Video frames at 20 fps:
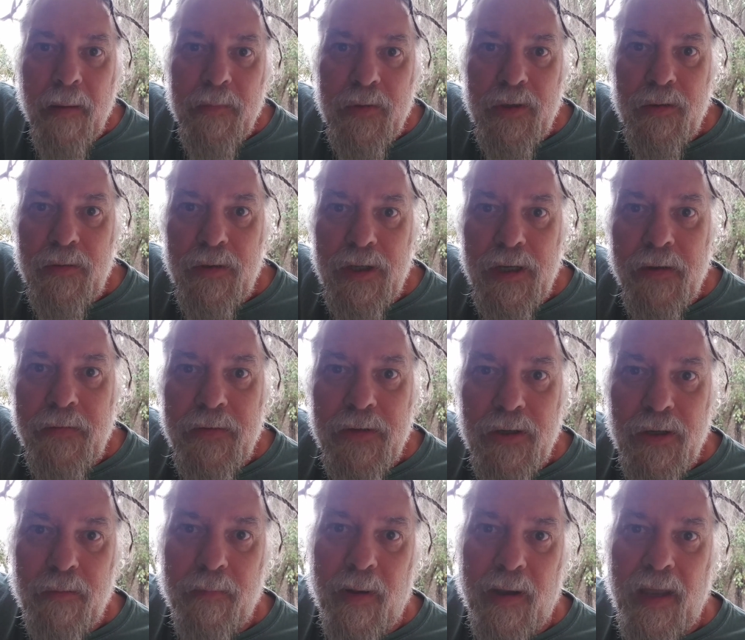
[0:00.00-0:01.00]

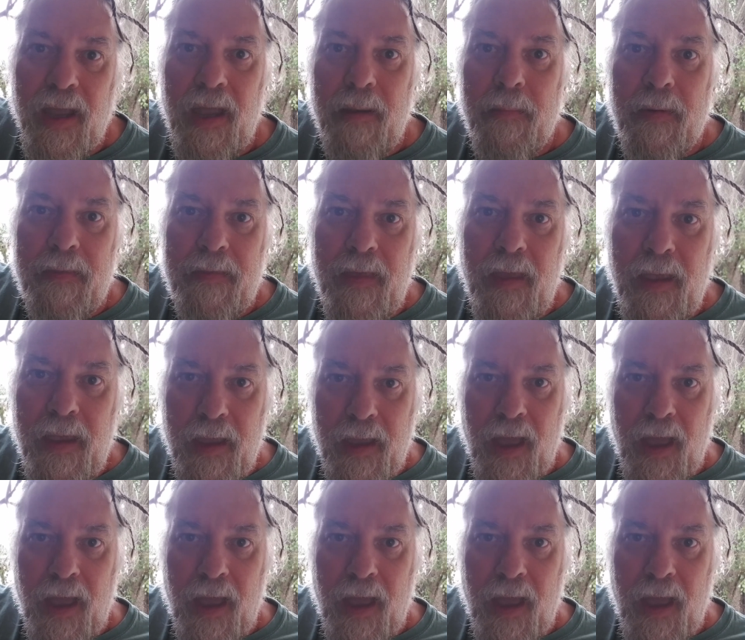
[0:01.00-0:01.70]
jujitsu became a thing,